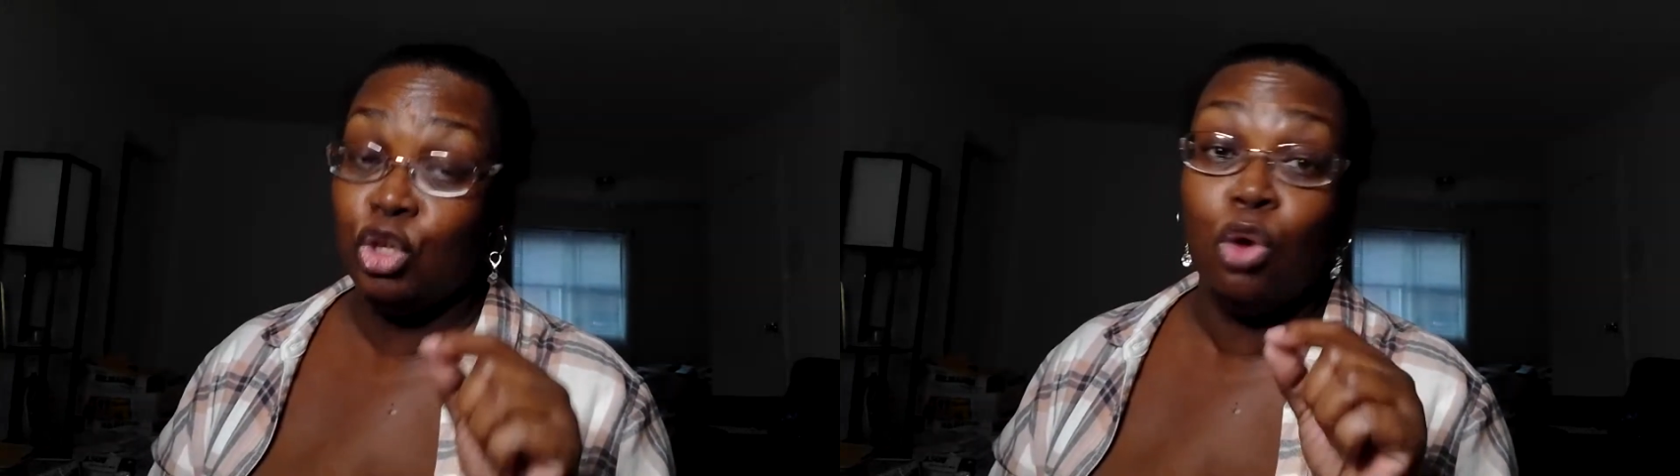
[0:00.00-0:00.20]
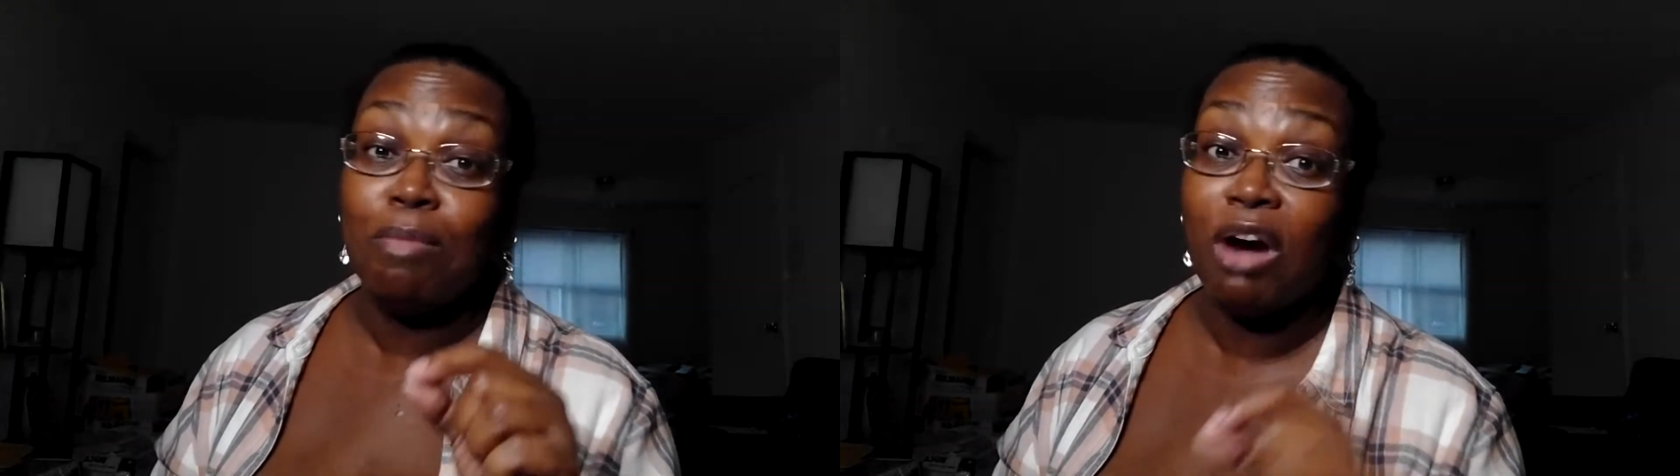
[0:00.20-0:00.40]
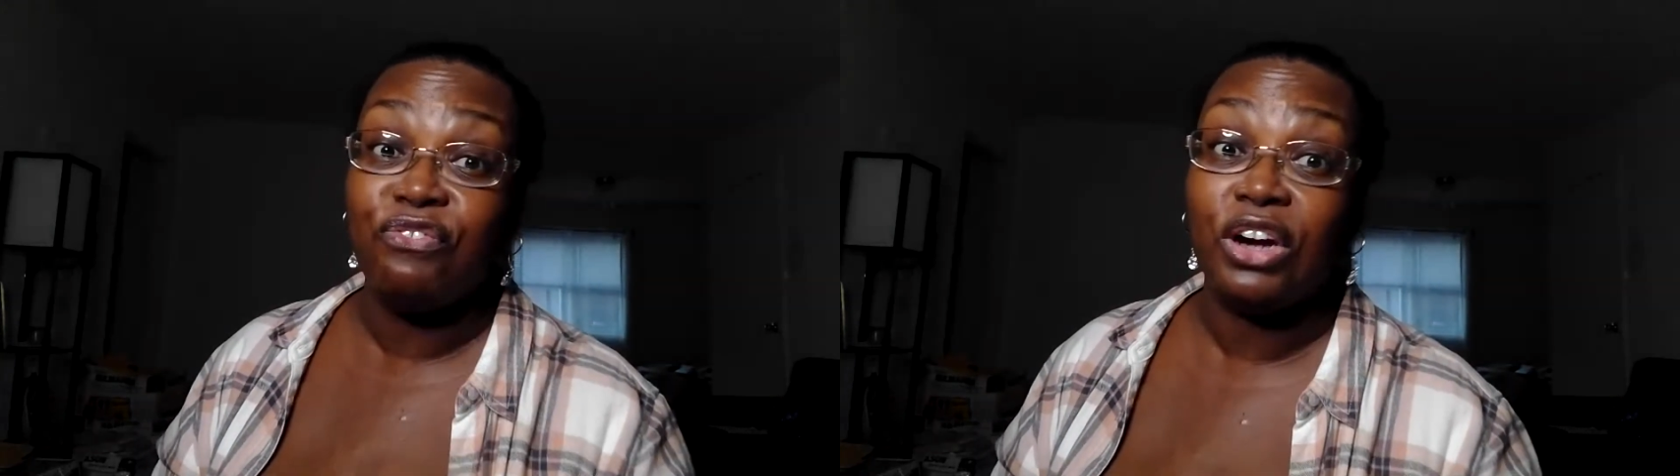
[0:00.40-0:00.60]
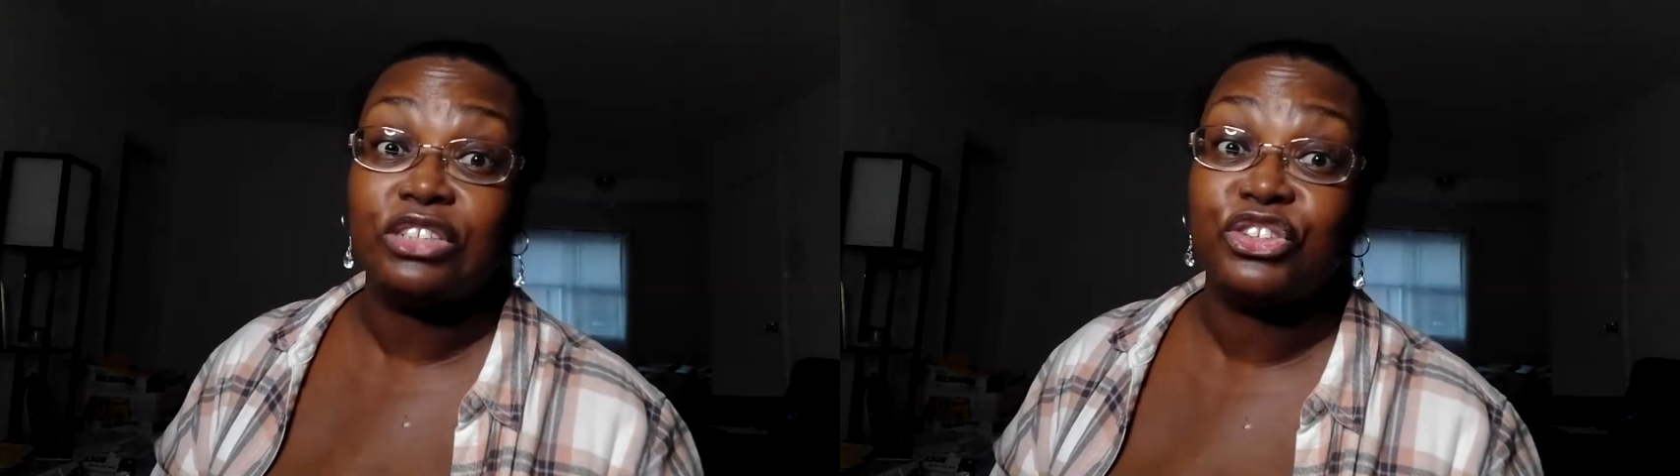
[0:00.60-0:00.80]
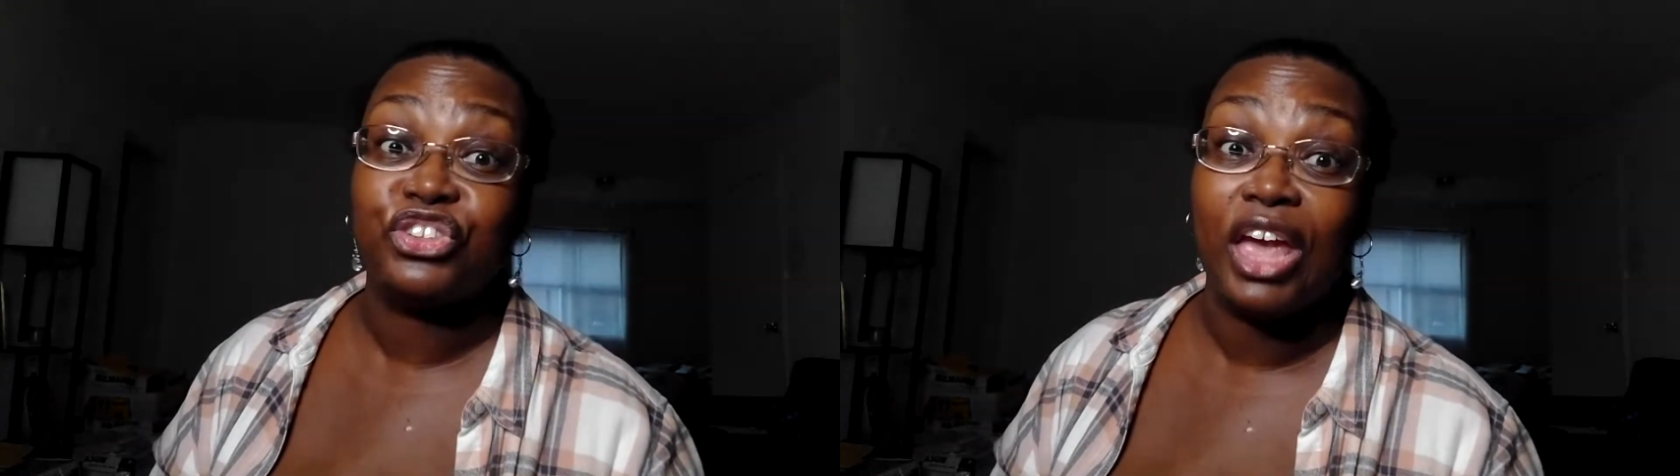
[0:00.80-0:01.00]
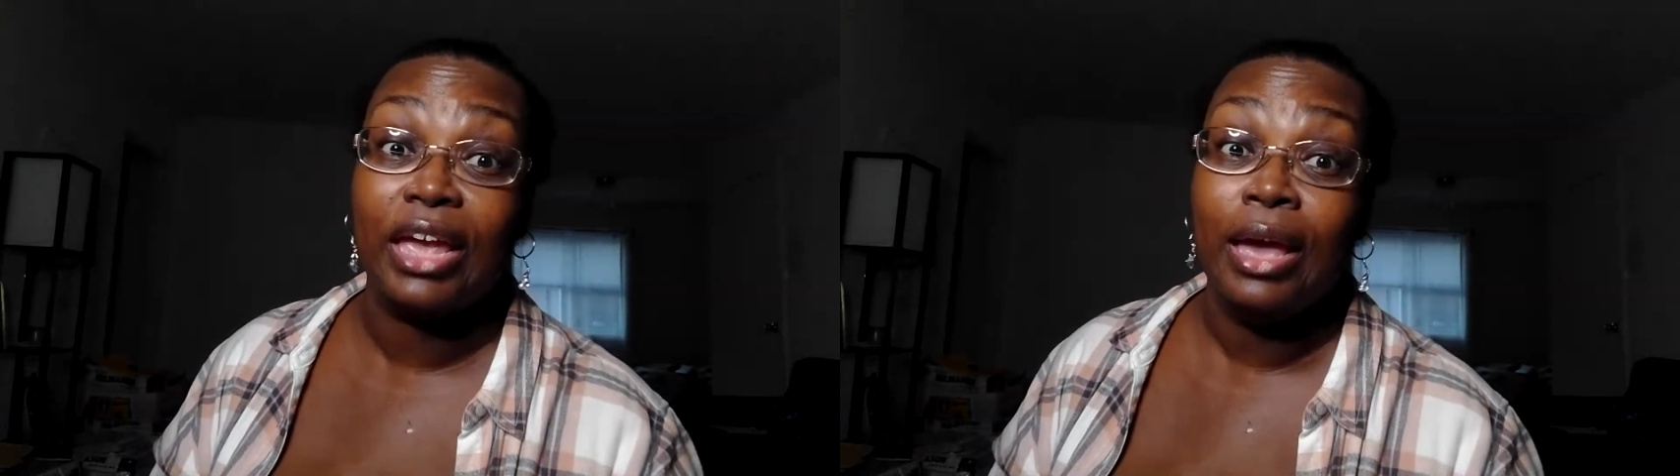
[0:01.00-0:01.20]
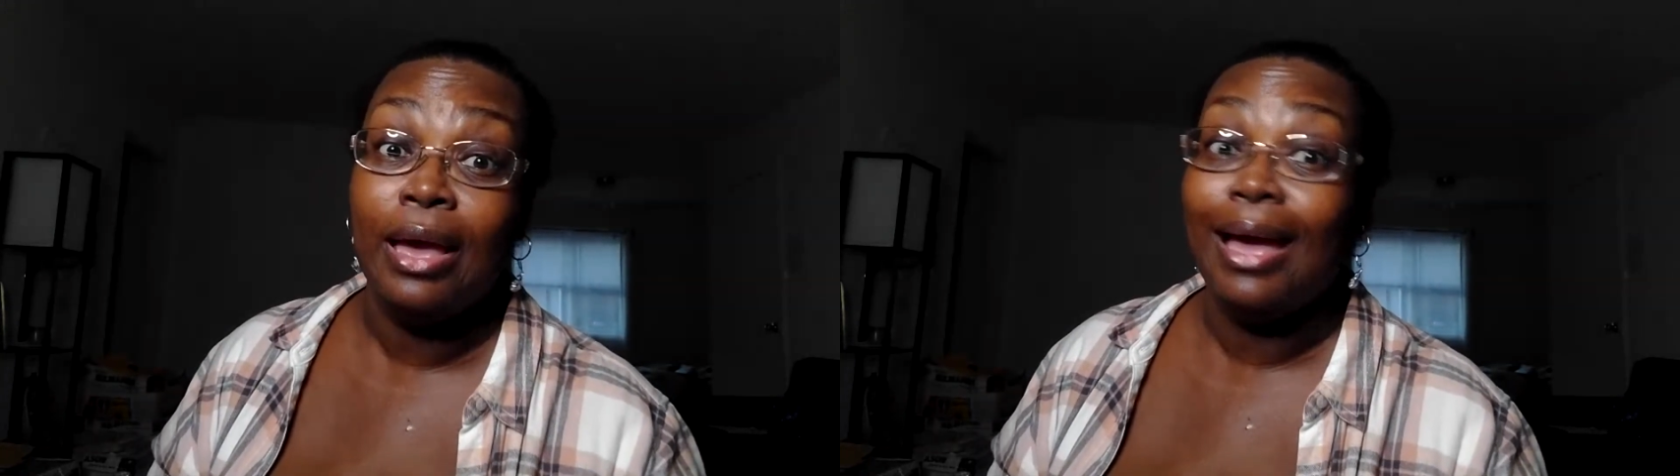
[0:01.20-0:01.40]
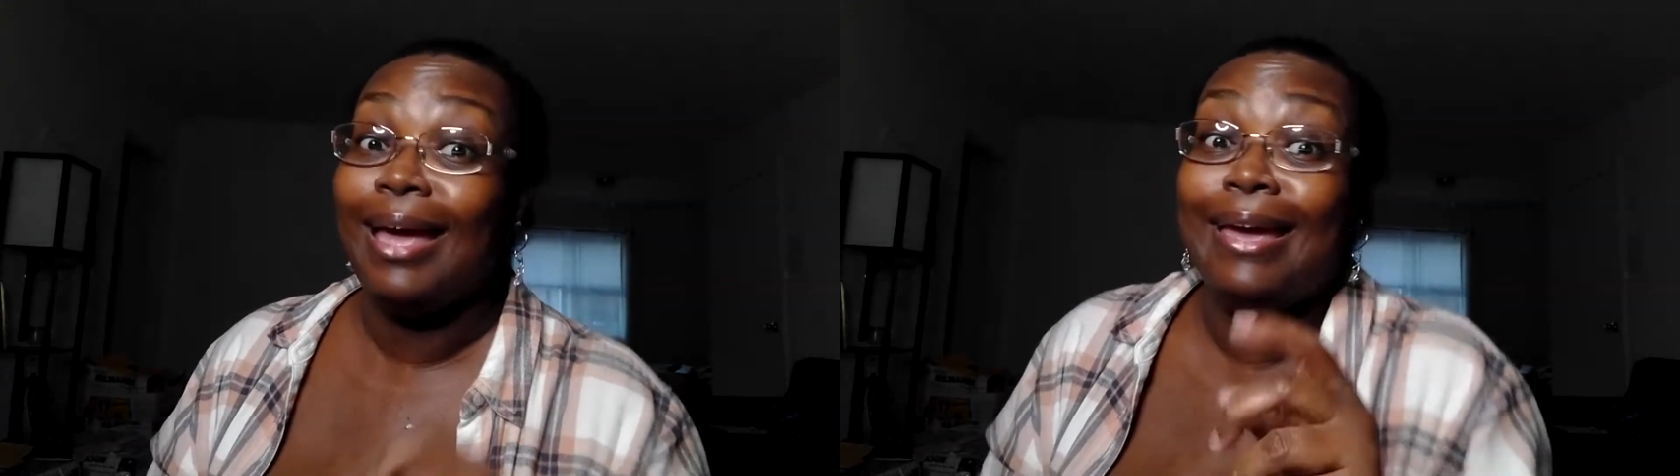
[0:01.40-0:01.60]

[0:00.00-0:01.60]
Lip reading: you motherfuckers say